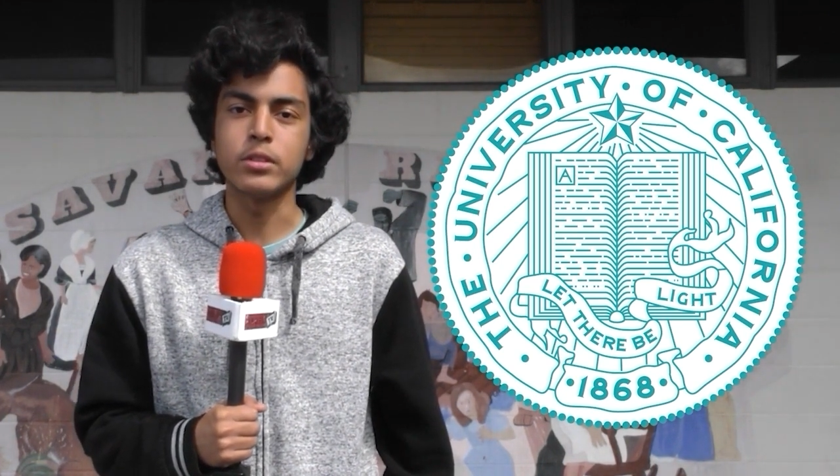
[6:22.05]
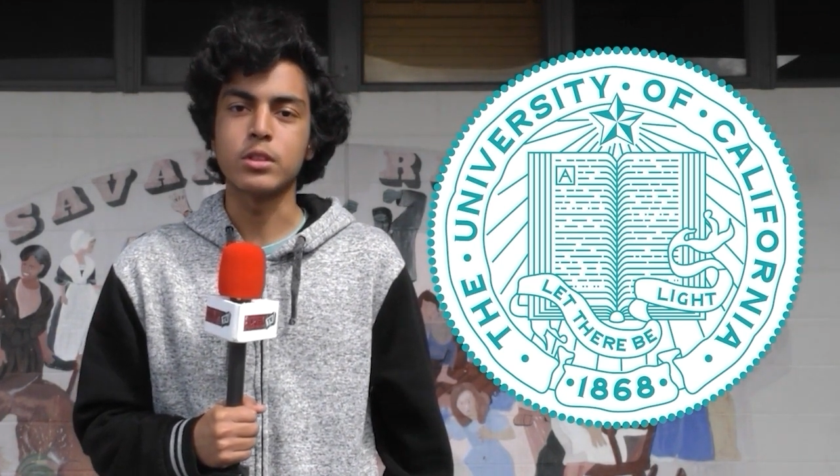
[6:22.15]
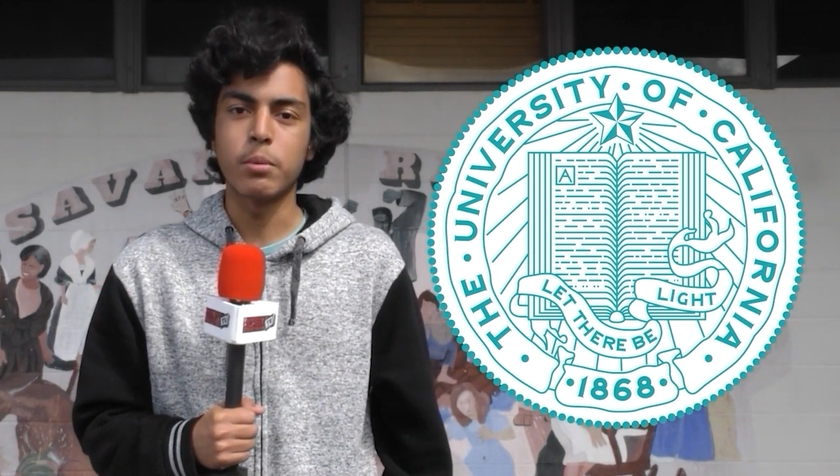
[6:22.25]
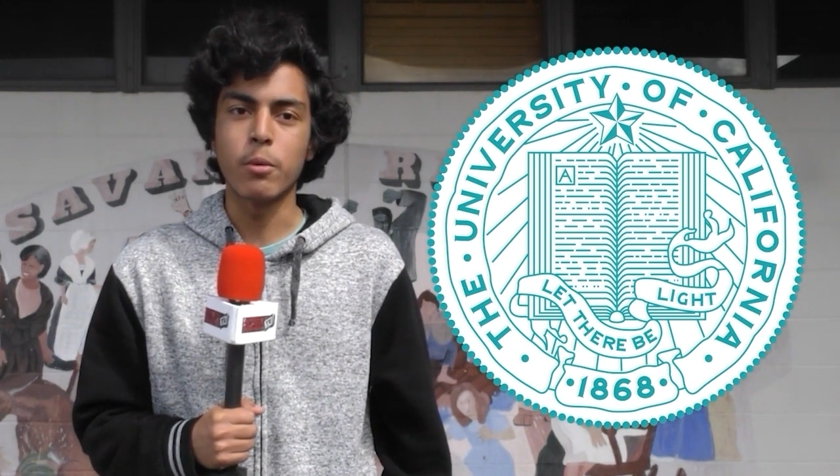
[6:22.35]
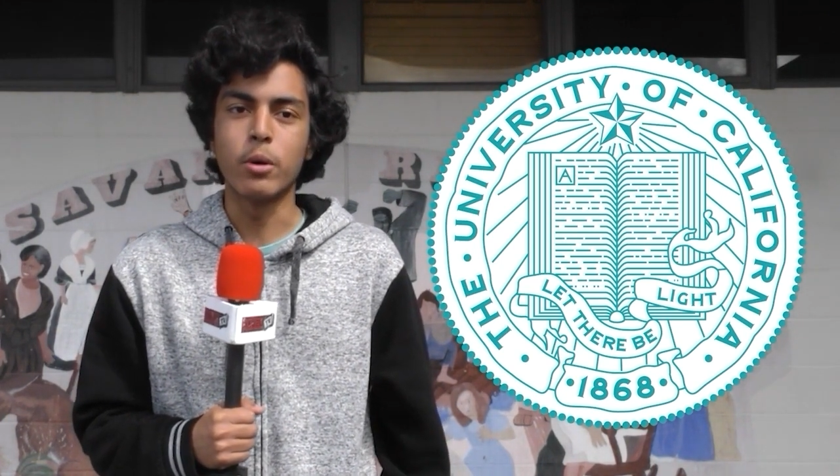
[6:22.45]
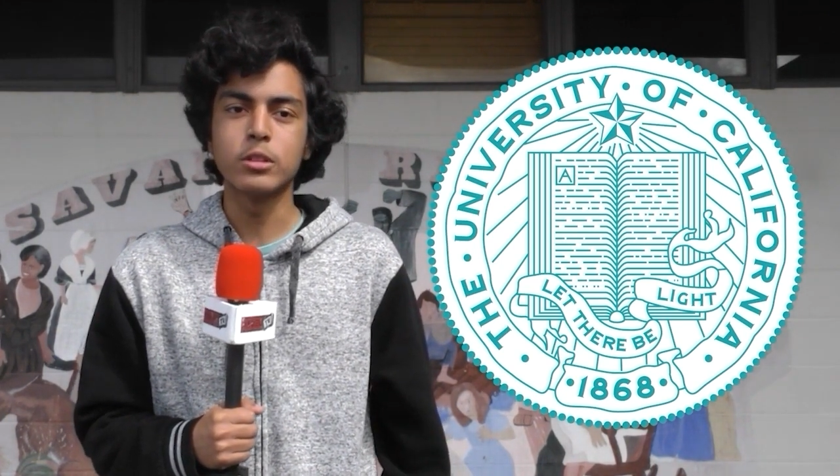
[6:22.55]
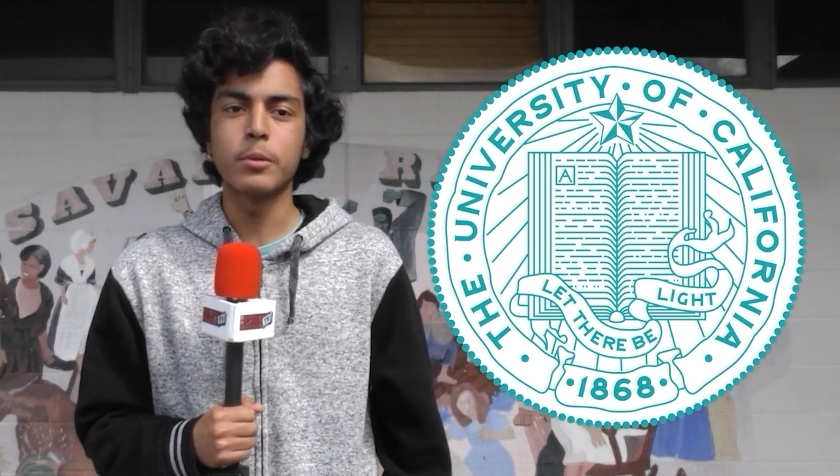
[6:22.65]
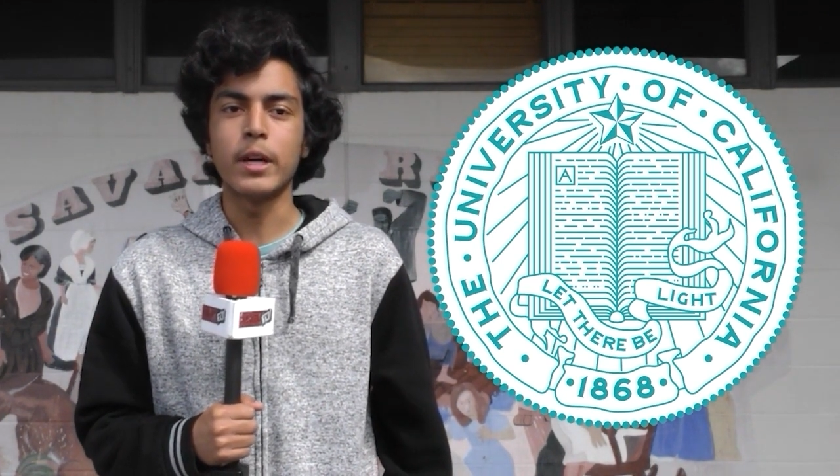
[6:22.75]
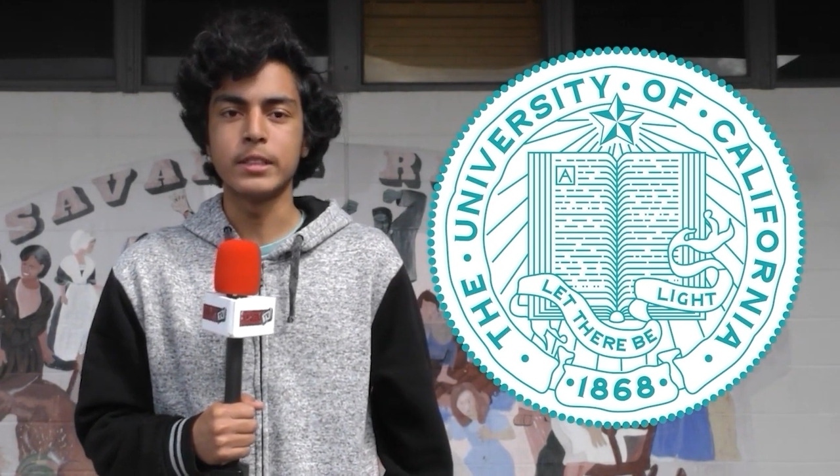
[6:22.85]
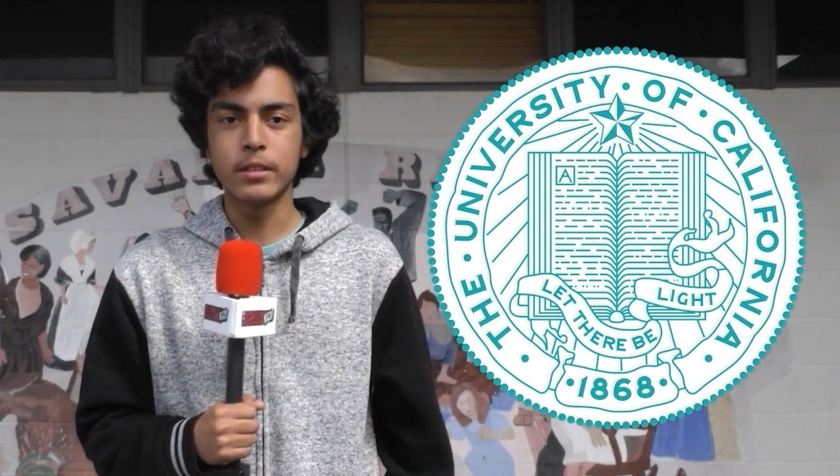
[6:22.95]
to explore
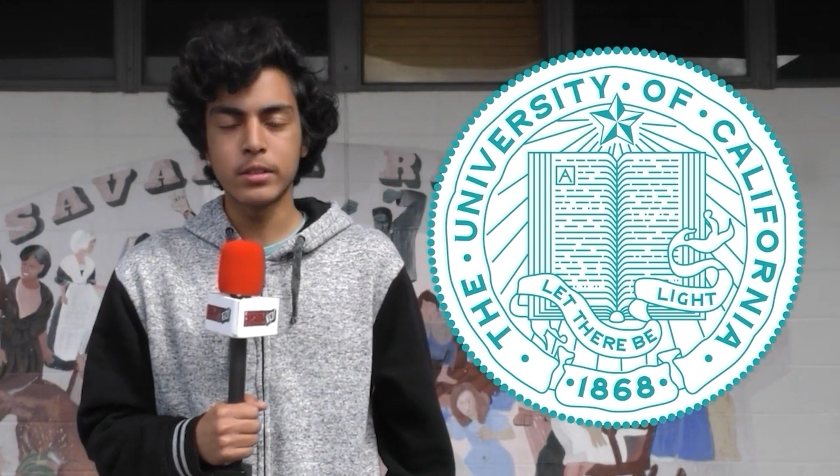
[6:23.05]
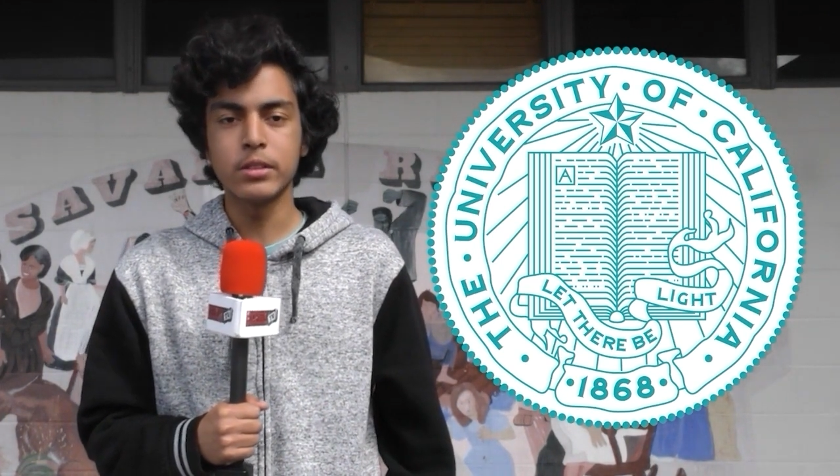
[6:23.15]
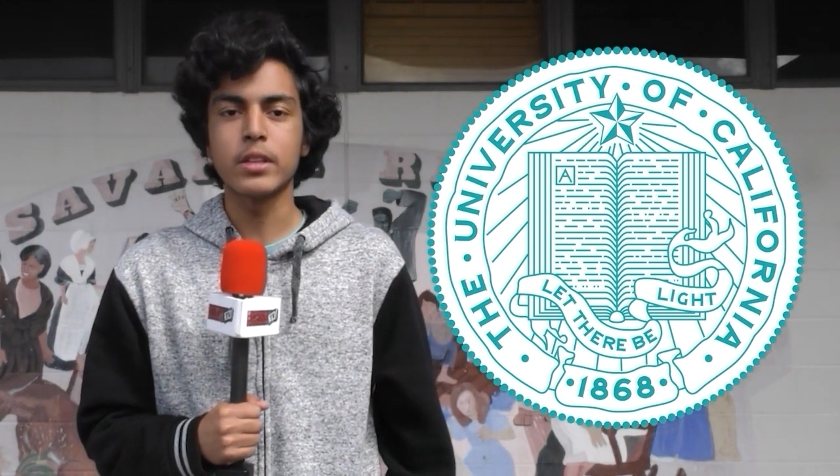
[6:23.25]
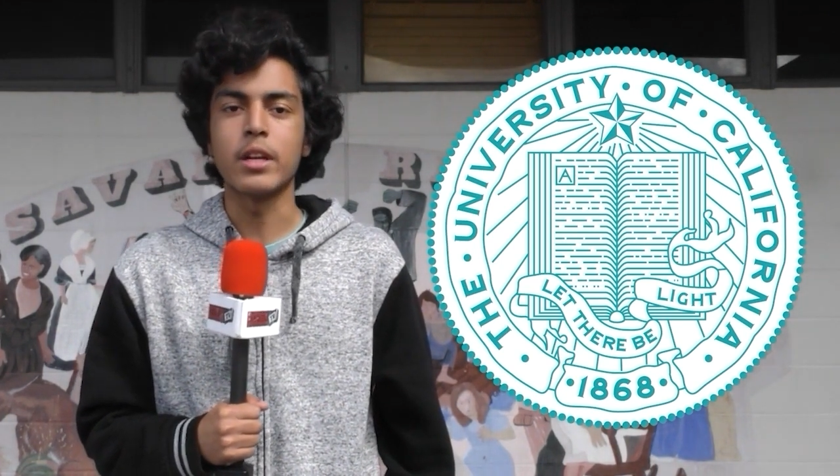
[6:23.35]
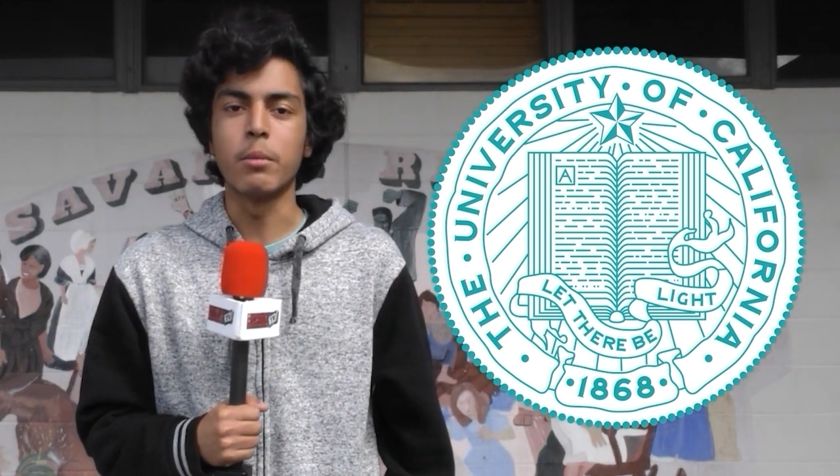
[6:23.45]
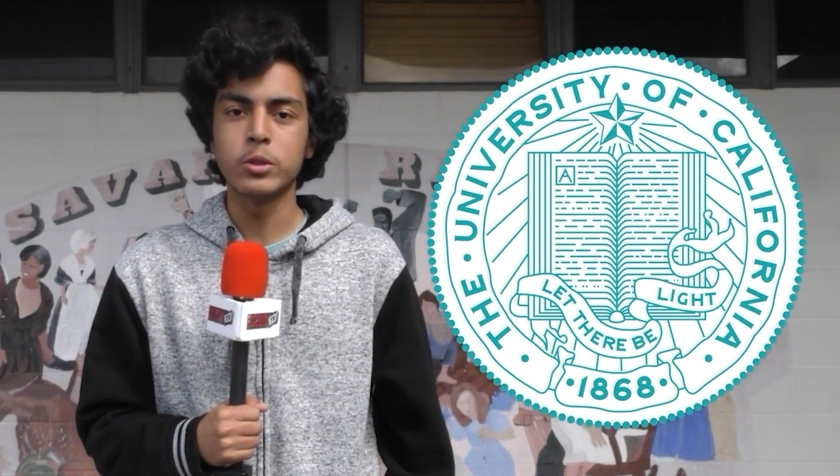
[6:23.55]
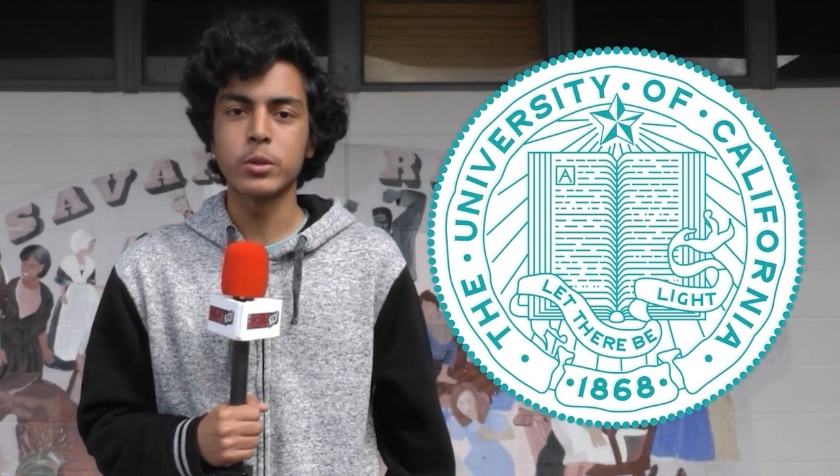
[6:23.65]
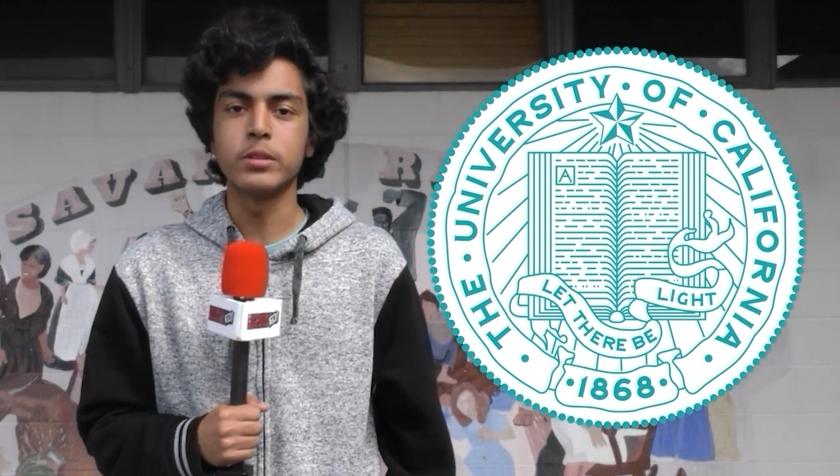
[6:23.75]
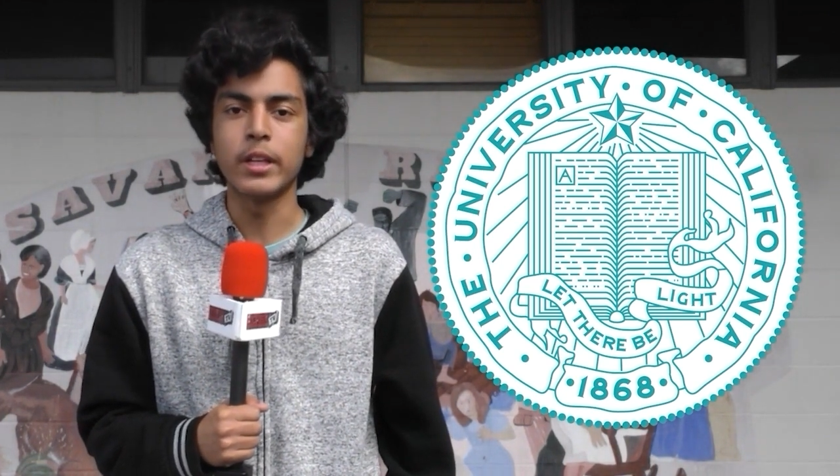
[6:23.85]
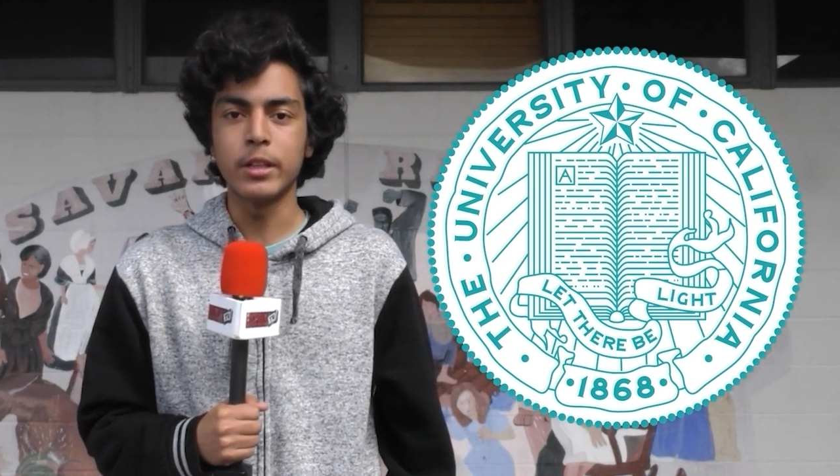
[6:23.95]
multiple identities and
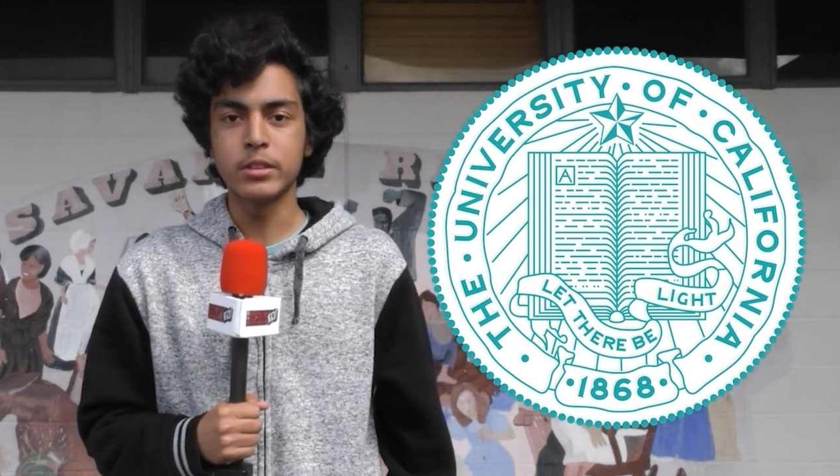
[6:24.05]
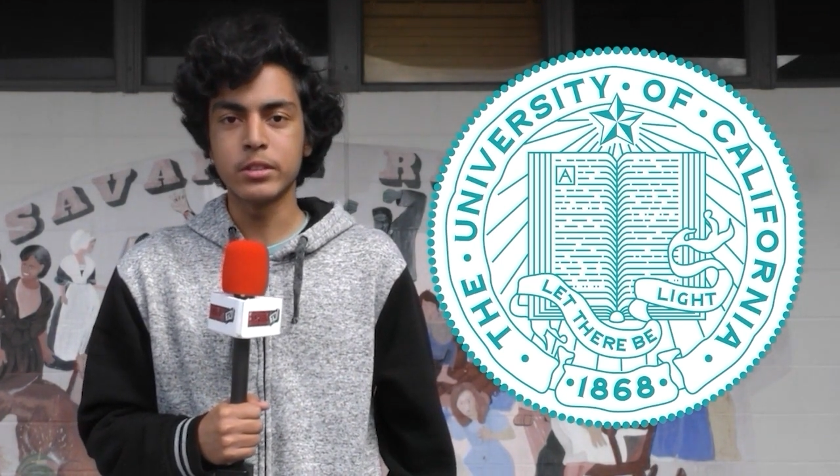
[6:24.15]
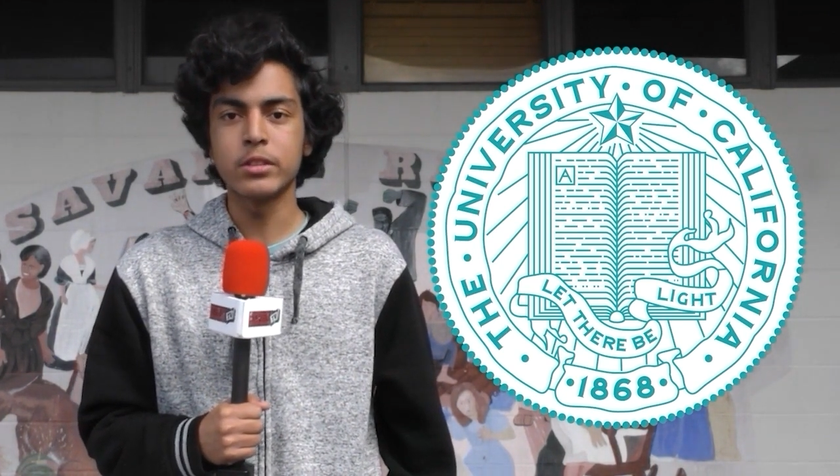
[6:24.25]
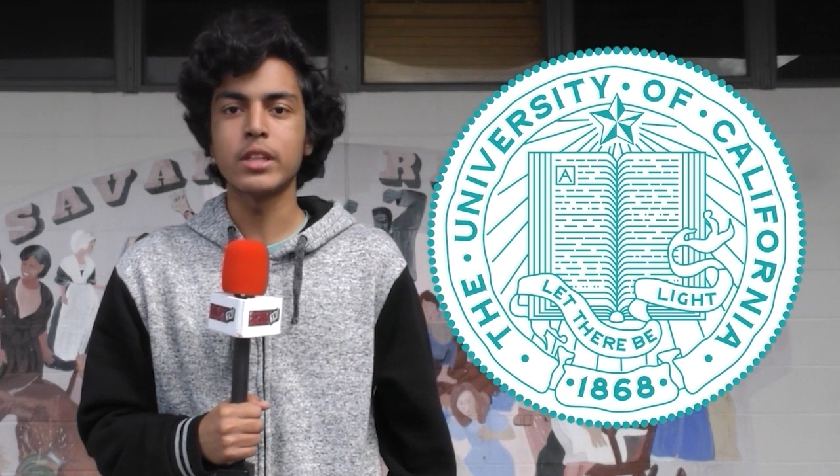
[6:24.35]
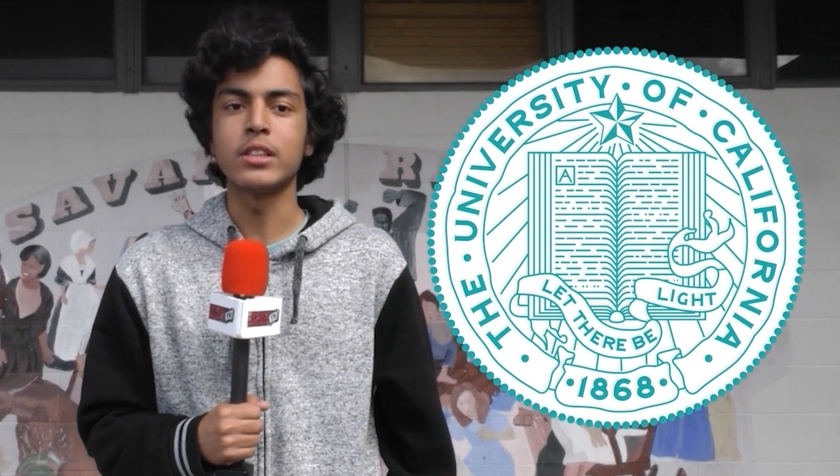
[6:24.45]
emotional intelligences